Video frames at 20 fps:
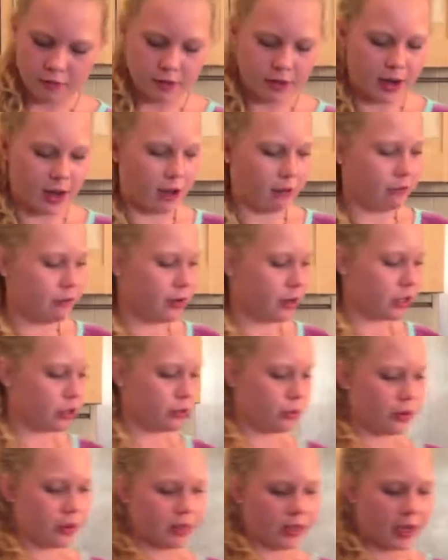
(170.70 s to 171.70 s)
now
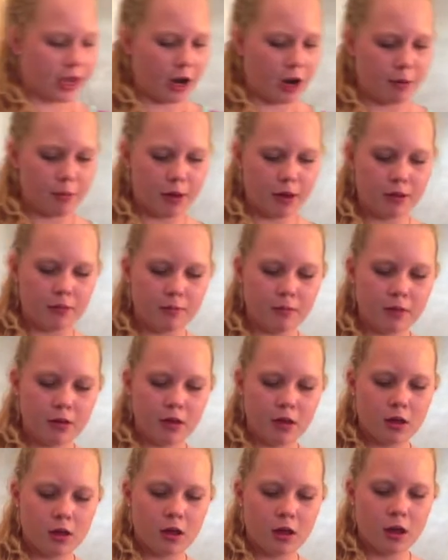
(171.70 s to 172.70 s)
finished with the caramel,
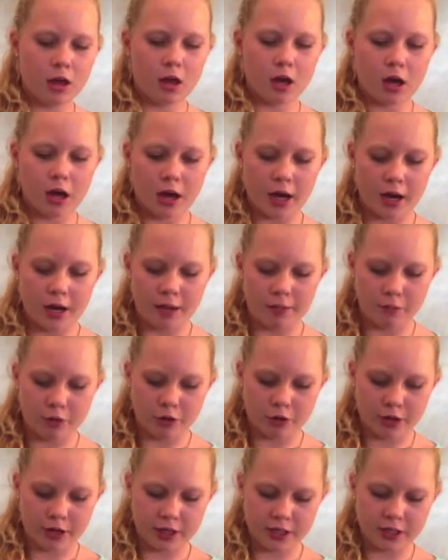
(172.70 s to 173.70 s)
I'm
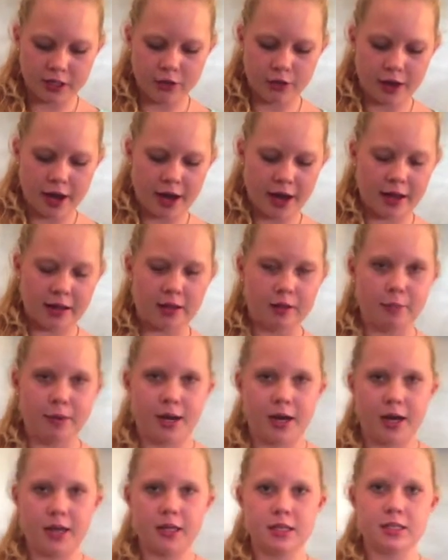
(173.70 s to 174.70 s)
going to add the
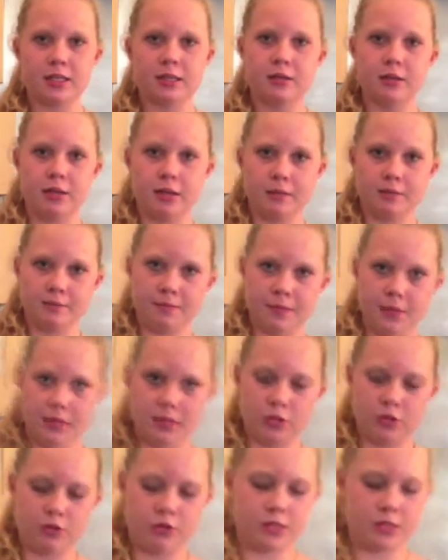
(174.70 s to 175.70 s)
bananas,
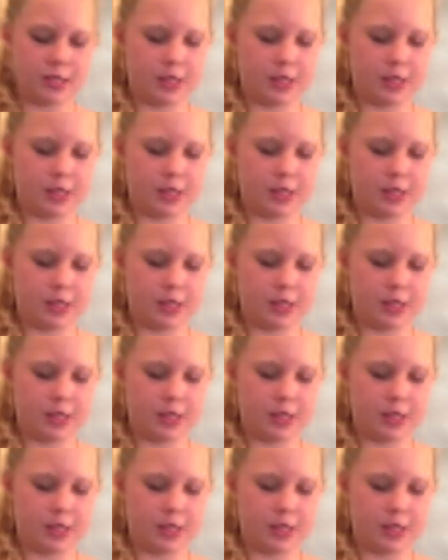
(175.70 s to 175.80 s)
as you can